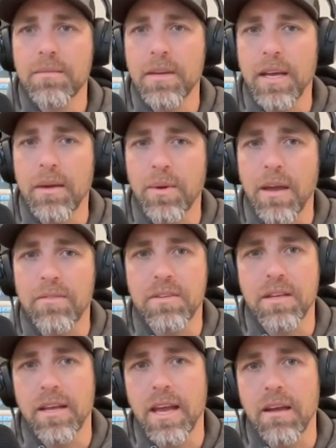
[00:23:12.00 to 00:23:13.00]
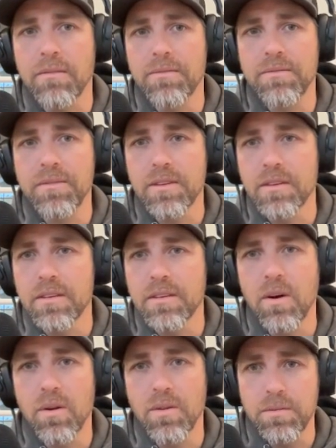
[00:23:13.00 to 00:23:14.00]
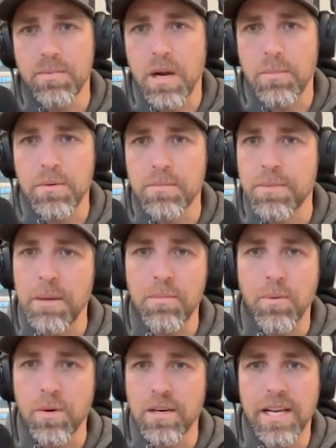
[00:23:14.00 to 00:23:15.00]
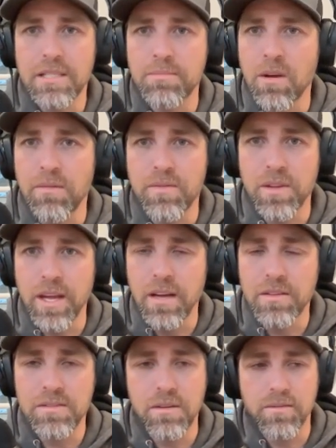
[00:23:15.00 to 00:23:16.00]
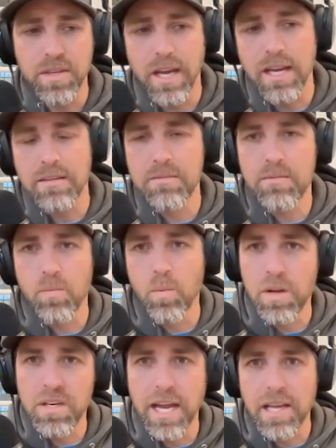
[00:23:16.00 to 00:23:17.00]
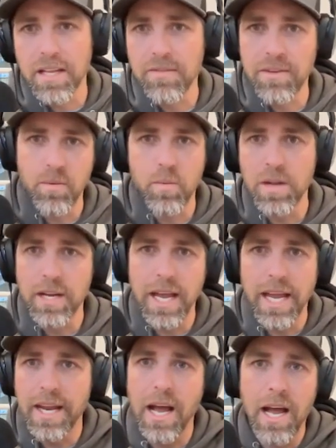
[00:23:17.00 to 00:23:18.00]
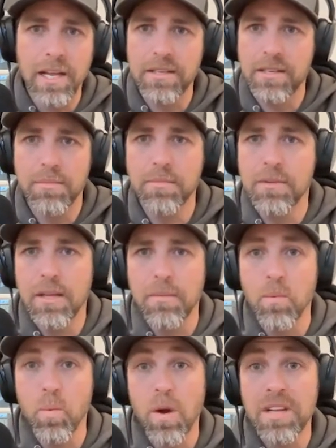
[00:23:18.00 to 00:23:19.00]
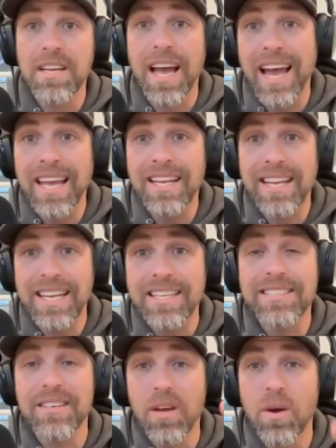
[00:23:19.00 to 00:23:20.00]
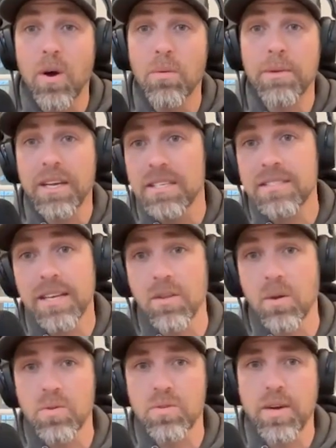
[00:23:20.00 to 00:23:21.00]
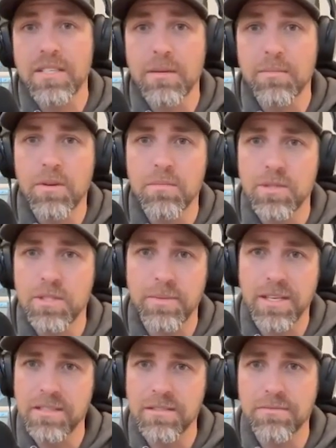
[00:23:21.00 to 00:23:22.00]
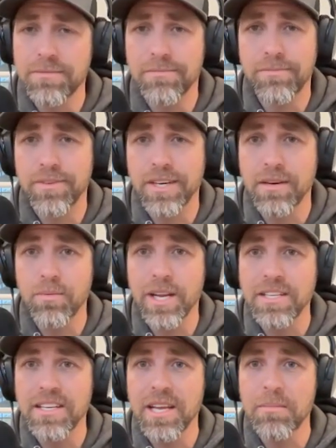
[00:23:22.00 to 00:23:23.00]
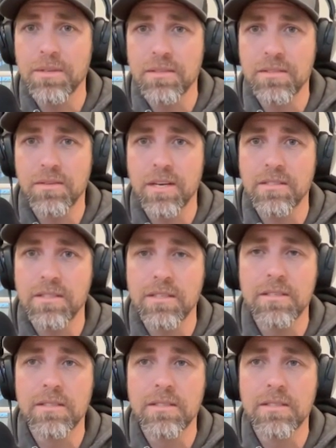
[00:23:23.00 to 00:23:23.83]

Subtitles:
And we have to have all the proper paperwork has to be all filled out. So if you got one guy leaving and one guy not, one guy needs to go home, it could send the whole strike team home just because of freaking red tape. It's crazy.